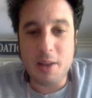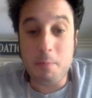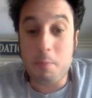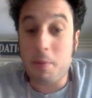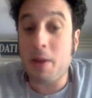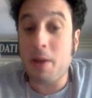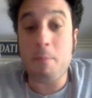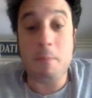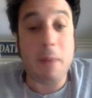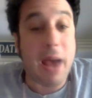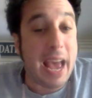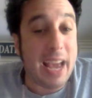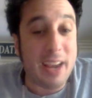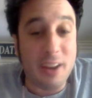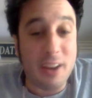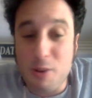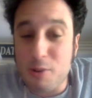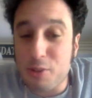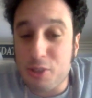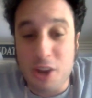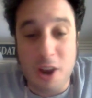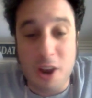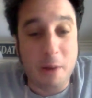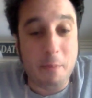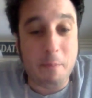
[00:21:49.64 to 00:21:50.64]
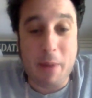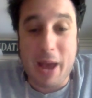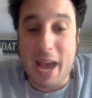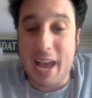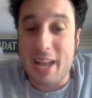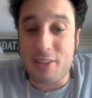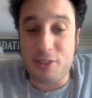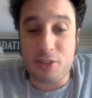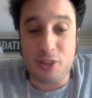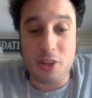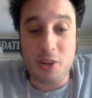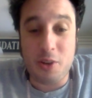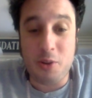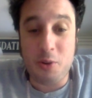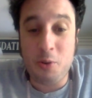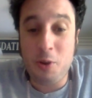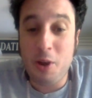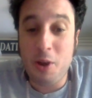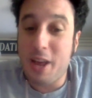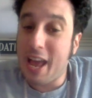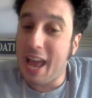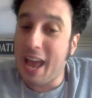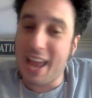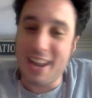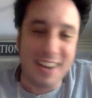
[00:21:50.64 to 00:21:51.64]
But mangoes aren't bad too.
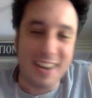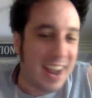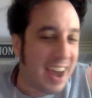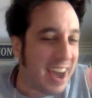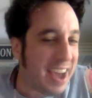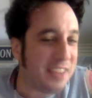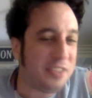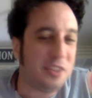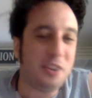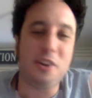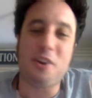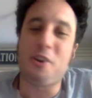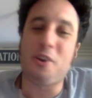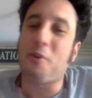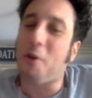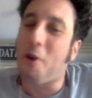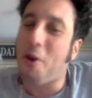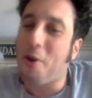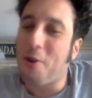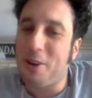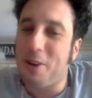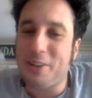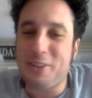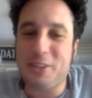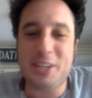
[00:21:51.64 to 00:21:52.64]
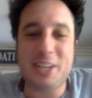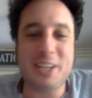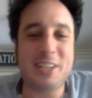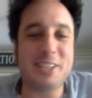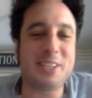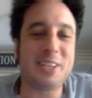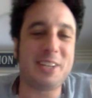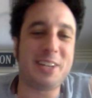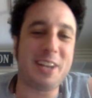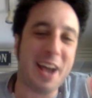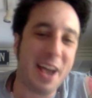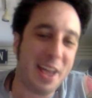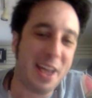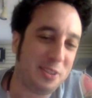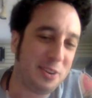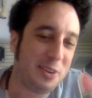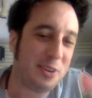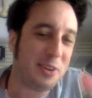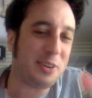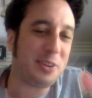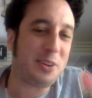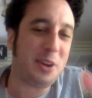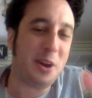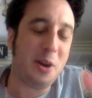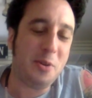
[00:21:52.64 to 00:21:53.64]
And neither are oranges, and
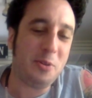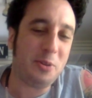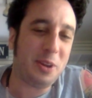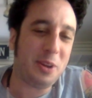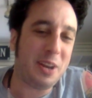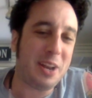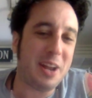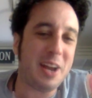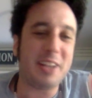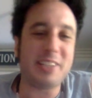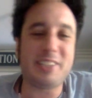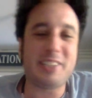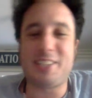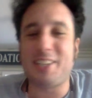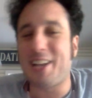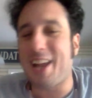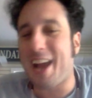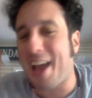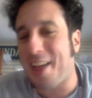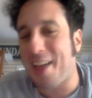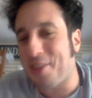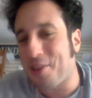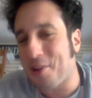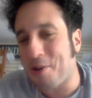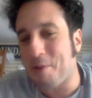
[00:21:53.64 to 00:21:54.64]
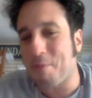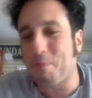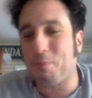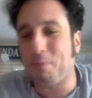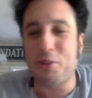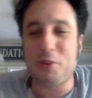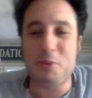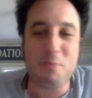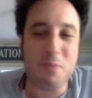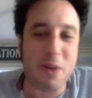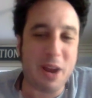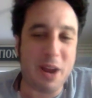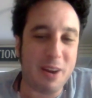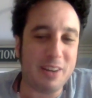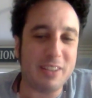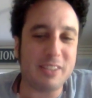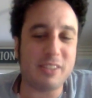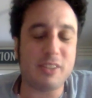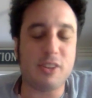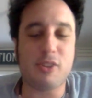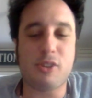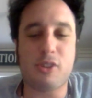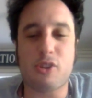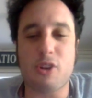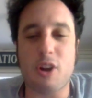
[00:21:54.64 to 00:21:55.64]
neither are coconuts, and neither are blueberries
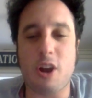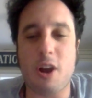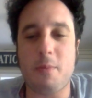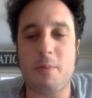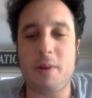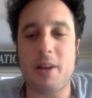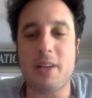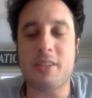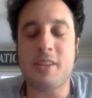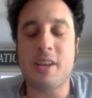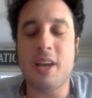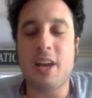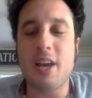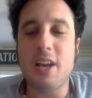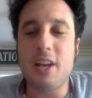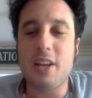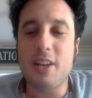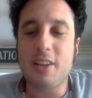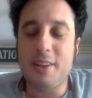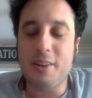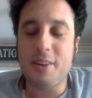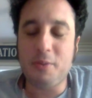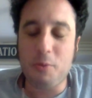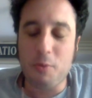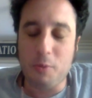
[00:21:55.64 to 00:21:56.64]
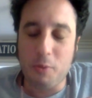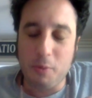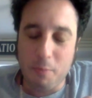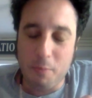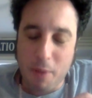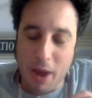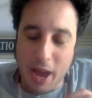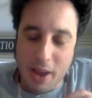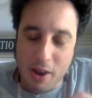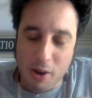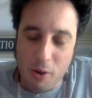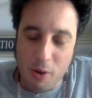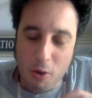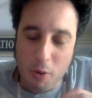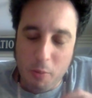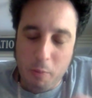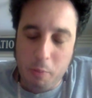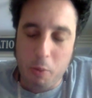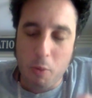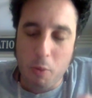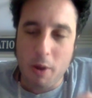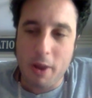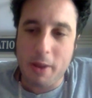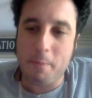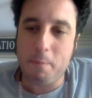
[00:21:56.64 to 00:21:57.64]
and strawberries. My whole
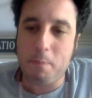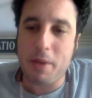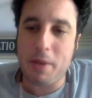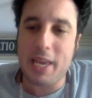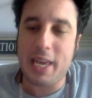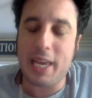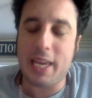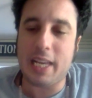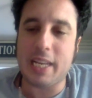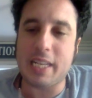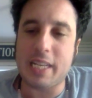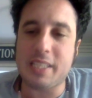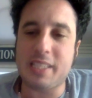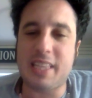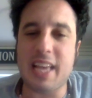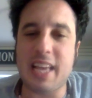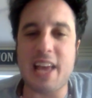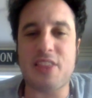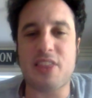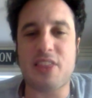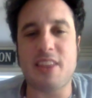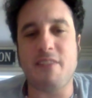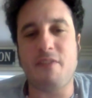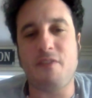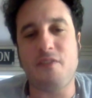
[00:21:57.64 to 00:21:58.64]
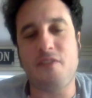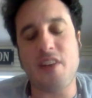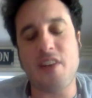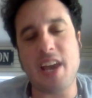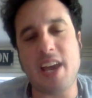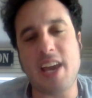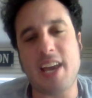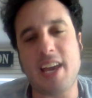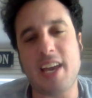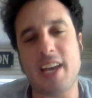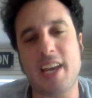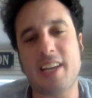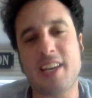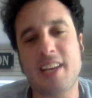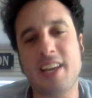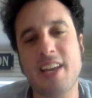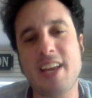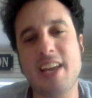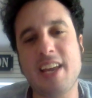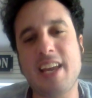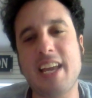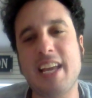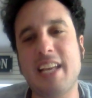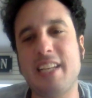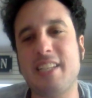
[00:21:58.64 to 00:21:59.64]
point being is that the fig
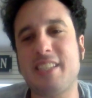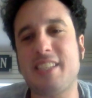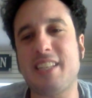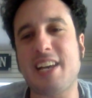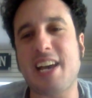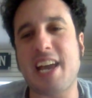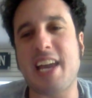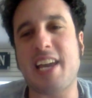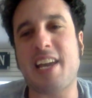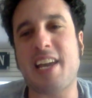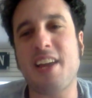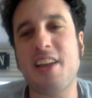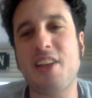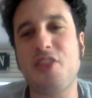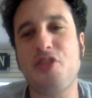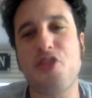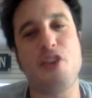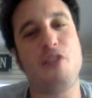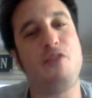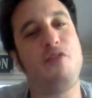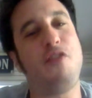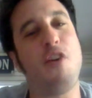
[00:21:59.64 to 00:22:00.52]
is like the